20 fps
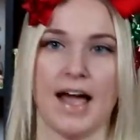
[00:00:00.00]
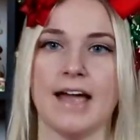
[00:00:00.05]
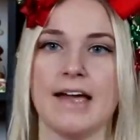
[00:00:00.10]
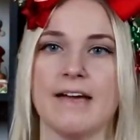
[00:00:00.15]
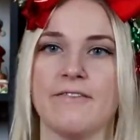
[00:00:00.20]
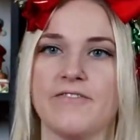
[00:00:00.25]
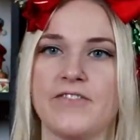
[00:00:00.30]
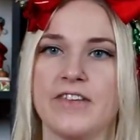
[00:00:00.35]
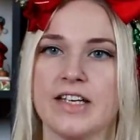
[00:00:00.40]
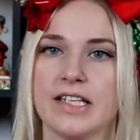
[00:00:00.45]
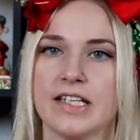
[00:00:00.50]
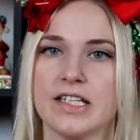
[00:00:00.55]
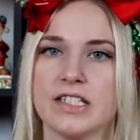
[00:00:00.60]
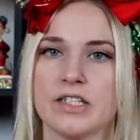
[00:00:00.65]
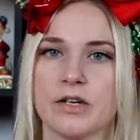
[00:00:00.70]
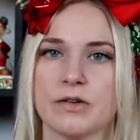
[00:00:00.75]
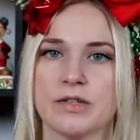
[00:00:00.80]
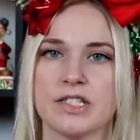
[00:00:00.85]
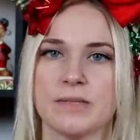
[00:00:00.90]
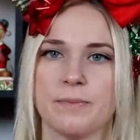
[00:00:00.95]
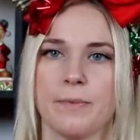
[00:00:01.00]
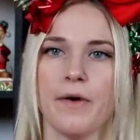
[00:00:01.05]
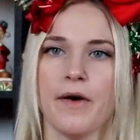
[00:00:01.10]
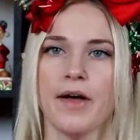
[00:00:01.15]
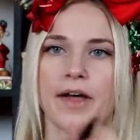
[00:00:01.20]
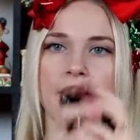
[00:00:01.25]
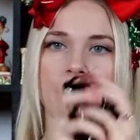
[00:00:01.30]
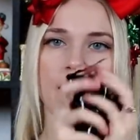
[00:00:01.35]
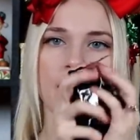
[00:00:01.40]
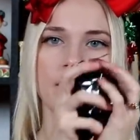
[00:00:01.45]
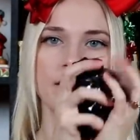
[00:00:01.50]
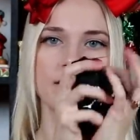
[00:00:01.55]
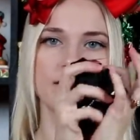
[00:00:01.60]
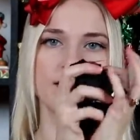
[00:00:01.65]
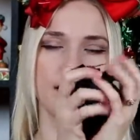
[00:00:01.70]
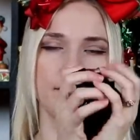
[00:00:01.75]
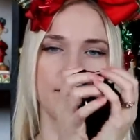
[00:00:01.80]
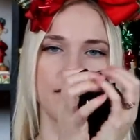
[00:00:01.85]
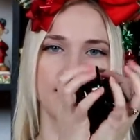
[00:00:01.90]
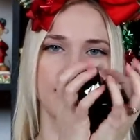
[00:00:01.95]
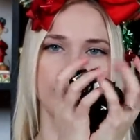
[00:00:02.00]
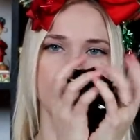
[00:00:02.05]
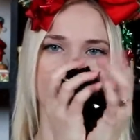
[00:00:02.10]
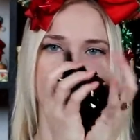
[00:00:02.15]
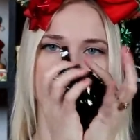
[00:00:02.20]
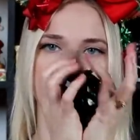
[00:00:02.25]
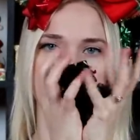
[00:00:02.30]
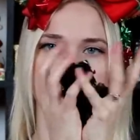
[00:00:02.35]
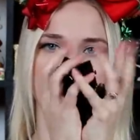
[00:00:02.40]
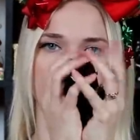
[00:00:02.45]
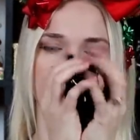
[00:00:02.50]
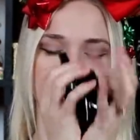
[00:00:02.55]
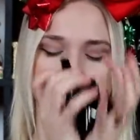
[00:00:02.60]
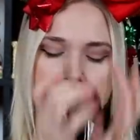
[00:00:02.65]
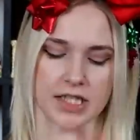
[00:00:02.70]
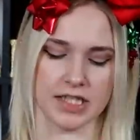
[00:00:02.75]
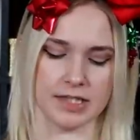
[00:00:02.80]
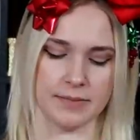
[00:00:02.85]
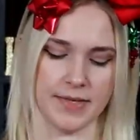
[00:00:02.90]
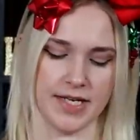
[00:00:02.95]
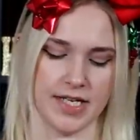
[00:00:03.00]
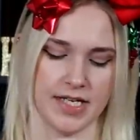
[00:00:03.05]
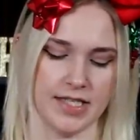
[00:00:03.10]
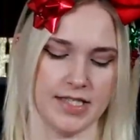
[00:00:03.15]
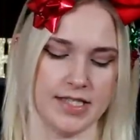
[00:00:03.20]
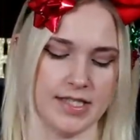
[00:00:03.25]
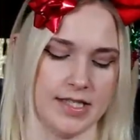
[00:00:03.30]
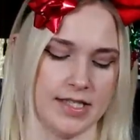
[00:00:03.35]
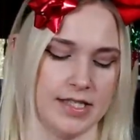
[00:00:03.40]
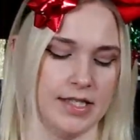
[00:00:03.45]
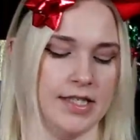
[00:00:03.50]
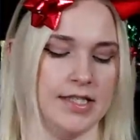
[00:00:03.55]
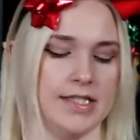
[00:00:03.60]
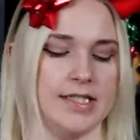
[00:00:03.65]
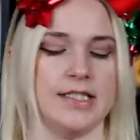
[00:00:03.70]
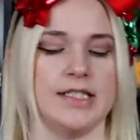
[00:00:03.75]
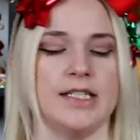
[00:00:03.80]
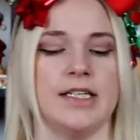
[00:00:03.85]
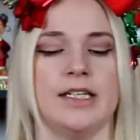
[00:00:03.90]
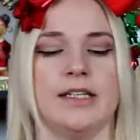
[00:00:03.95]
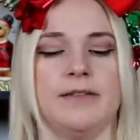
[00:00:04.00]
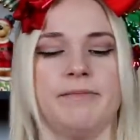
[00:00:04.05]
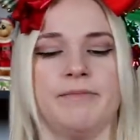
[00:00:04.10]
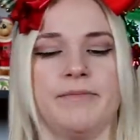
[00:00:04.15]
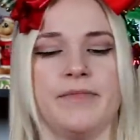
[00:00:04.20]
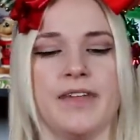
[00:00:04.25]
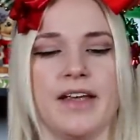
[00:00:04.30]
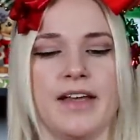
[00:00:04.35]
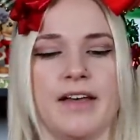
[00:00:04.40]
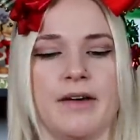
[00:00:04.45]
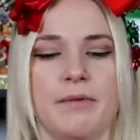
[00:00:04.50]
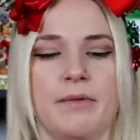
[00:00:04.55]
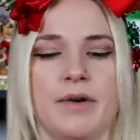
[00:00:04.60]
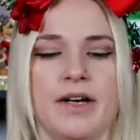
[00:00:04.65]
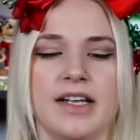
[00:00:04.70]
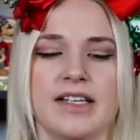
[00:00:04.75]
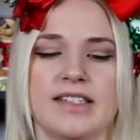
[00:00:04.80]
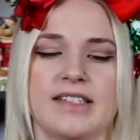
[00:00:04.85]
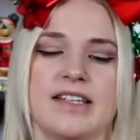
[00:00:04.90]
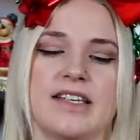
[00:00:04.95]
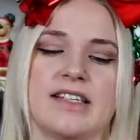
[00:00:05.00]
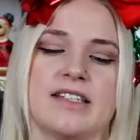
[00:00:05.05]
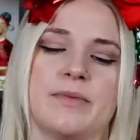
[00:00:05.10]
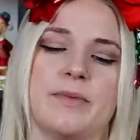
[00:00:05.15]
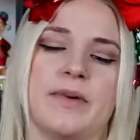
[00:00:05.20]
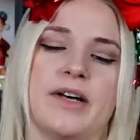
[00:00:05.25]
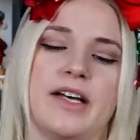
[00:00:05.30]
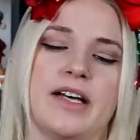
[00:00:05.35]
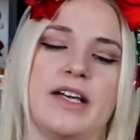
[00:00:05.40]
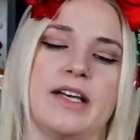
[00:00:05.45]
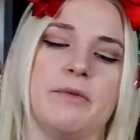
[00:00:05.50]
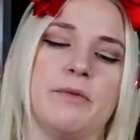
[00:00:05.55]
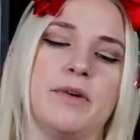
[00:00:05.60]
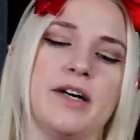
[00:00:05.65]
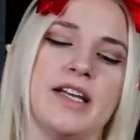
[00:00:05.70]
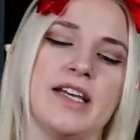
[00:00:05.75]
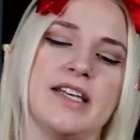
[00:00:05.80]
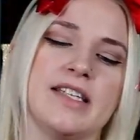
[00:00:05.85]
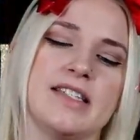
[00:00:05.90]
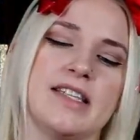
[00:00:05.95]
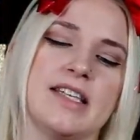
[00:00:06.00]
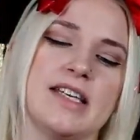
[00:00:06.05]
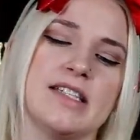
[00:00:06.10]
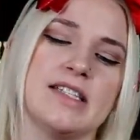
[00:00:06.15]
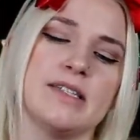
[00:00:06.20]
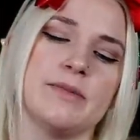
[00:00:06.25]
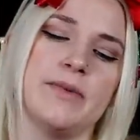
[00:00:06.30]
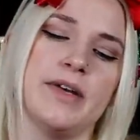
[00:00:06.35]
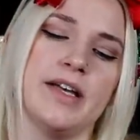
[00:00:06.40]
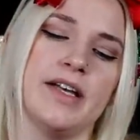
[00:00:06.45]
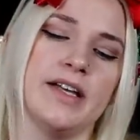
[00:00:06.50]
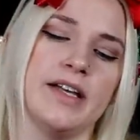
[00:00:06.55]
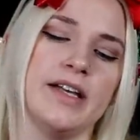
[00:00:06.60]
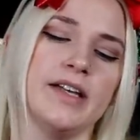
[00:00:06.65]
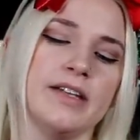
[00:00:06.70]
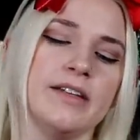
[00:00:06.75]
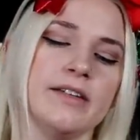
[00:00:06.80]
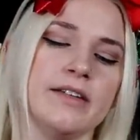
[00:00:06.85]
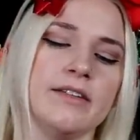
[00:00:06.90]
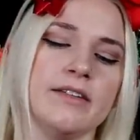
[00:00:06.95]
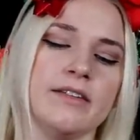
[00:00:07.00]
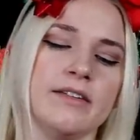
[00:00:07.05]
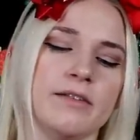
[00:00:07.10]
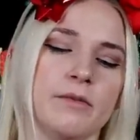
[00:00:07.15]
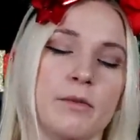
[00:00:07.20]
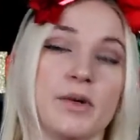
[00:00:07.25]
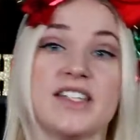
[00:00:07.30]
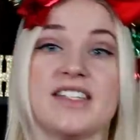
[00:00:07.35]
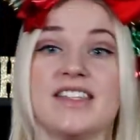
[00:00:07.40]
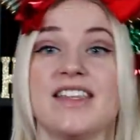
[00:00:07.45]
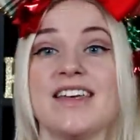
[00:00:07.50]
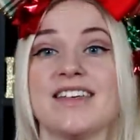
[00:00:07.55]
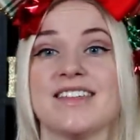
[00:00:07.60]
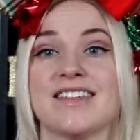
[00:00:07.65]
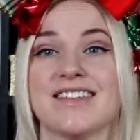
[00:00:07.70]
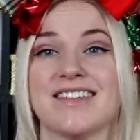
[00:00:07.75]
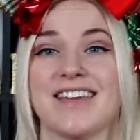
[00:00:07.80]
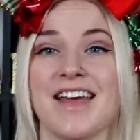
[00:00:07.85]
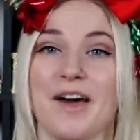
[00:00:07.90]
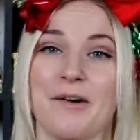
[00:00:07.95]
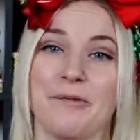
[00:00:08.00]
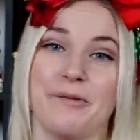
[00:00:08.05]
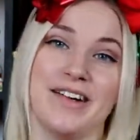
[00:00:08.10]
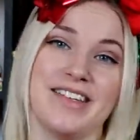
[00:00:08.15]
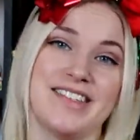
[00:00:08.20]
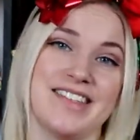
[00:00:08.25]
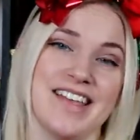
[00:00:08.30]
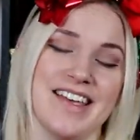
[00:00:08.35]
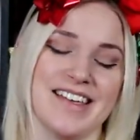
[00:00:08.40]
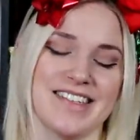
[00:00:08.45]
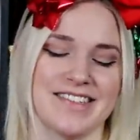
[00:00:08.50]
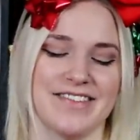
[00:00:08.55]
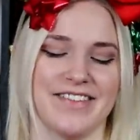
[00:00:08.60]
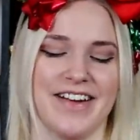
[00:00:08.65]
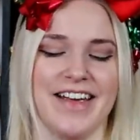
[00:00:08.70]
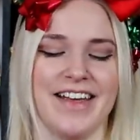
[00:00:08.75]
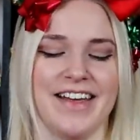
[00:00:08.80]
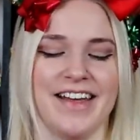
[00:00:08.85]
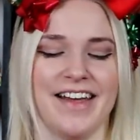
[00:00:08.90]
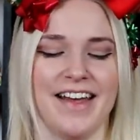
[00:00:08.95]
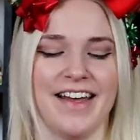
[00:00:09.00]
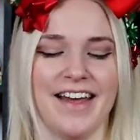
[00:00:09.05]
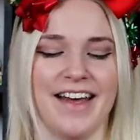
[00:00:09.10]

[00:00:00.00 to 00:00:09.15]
I am feeling so spoiled. I'm like a little kid on Christmas. Let's see. What is this one? What is this one? What's this? What's this, right?